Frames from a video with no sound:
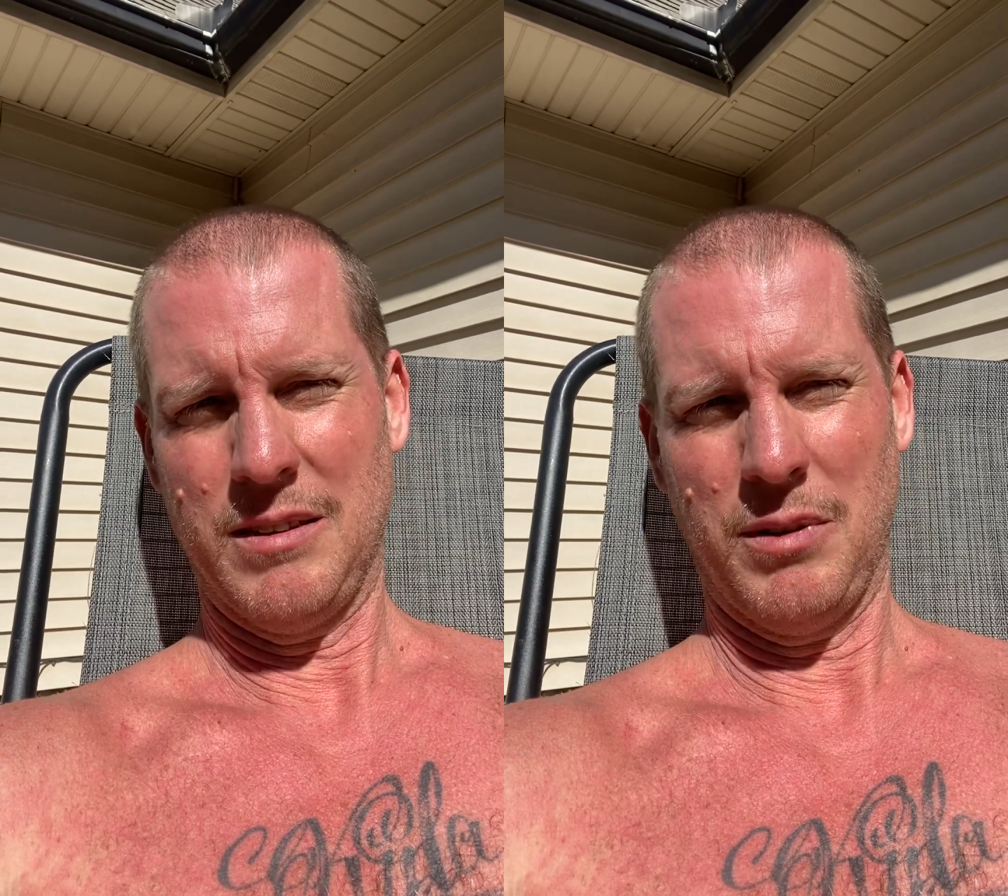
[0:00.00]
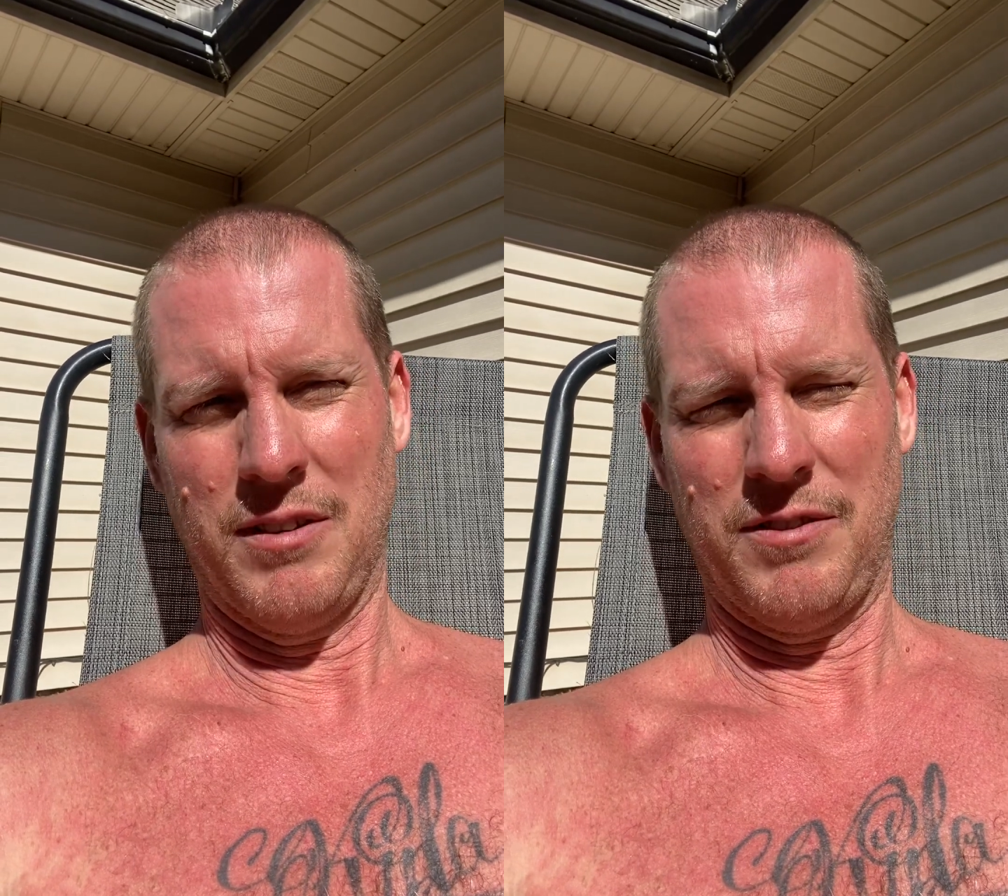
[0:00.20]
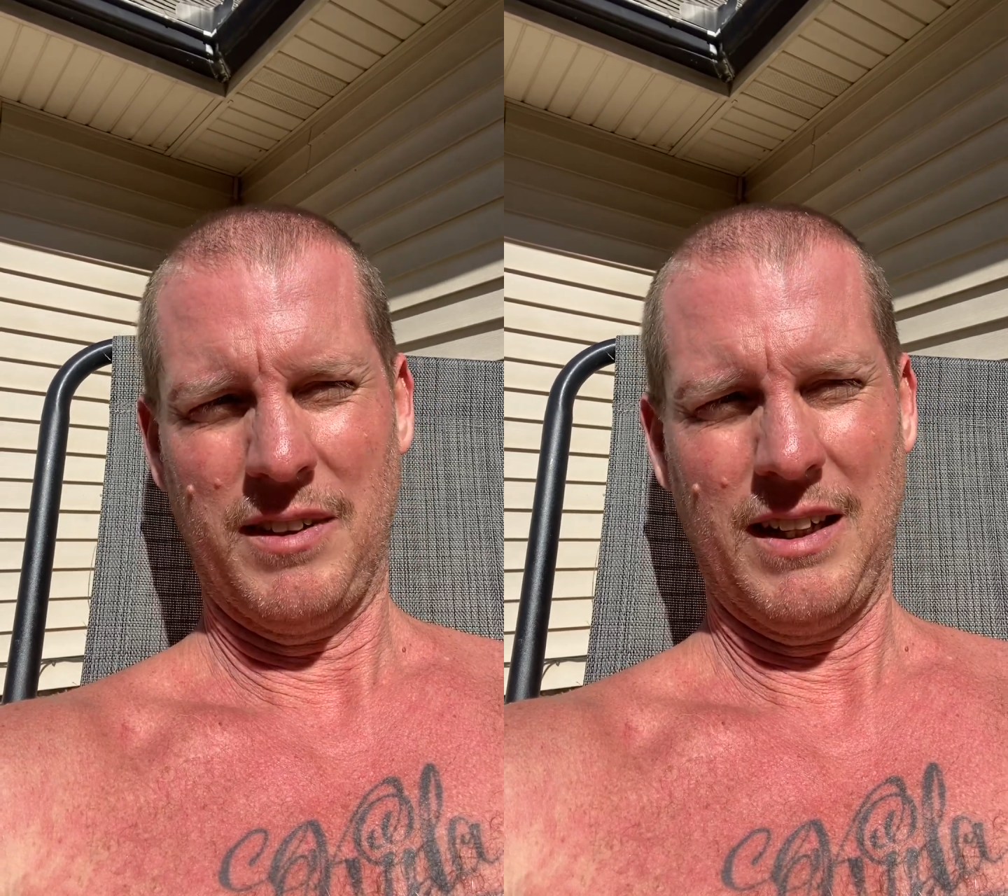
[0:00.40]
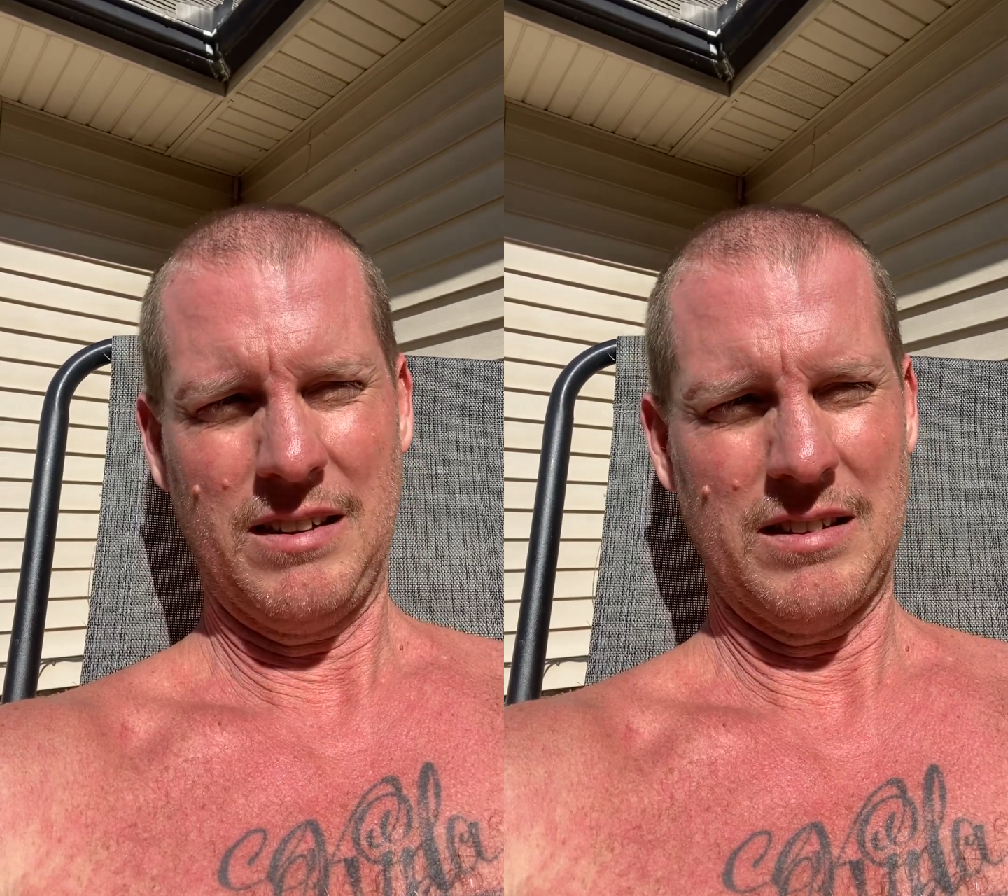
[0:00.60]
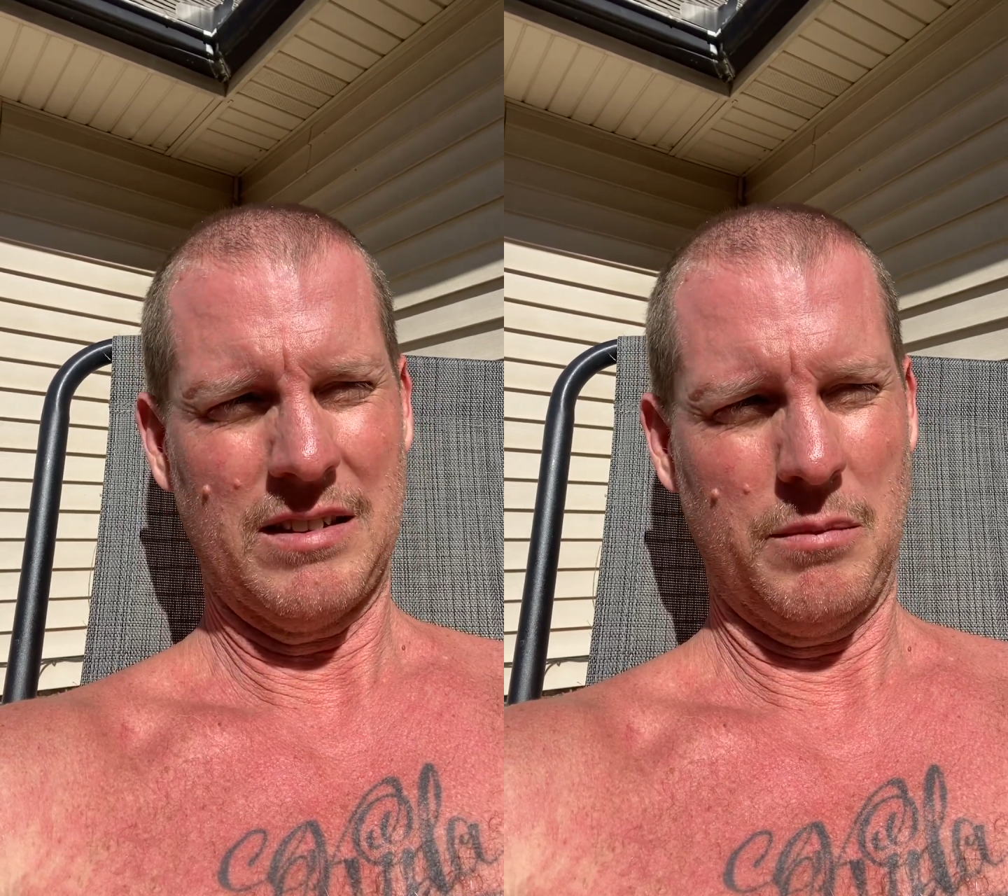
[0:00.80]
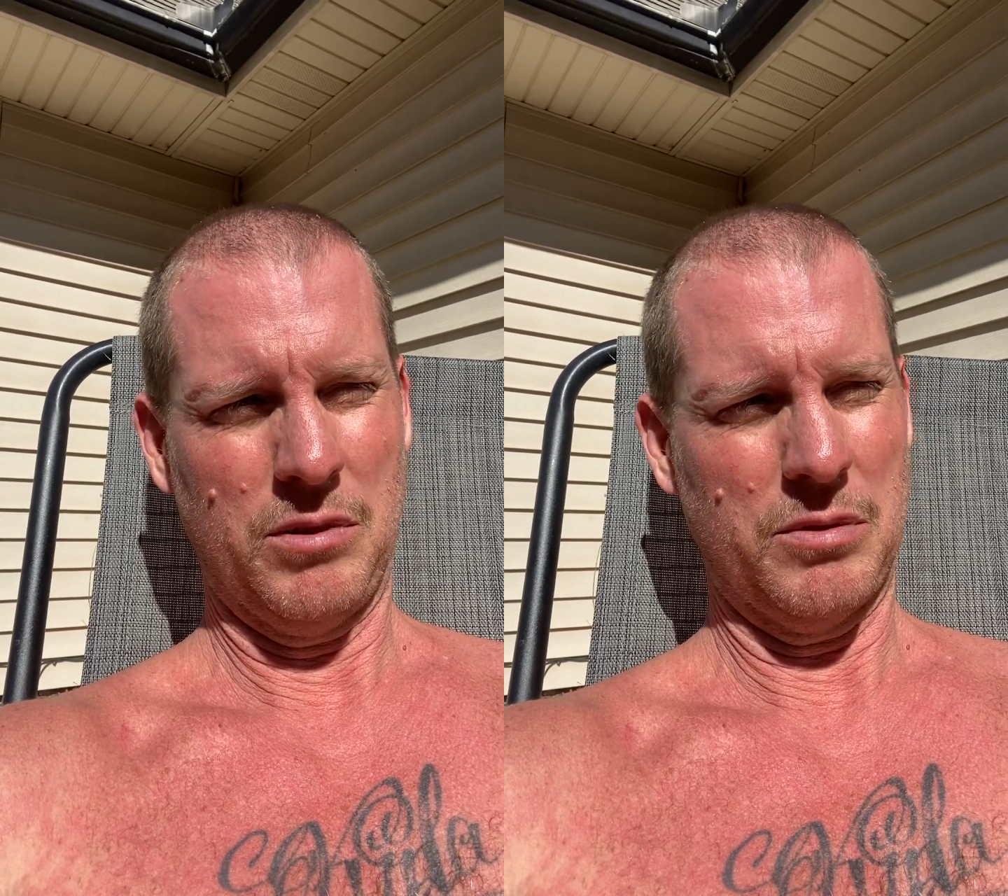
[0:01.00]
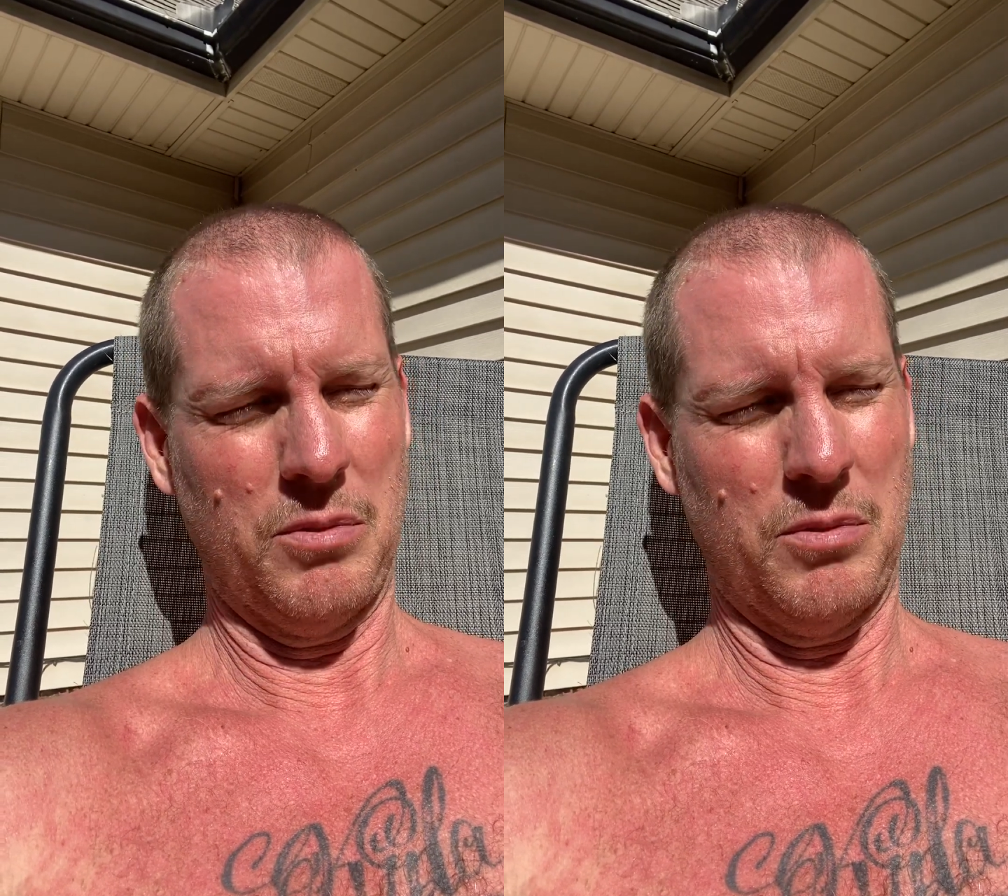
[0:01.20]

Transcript: And when it flares, it's almost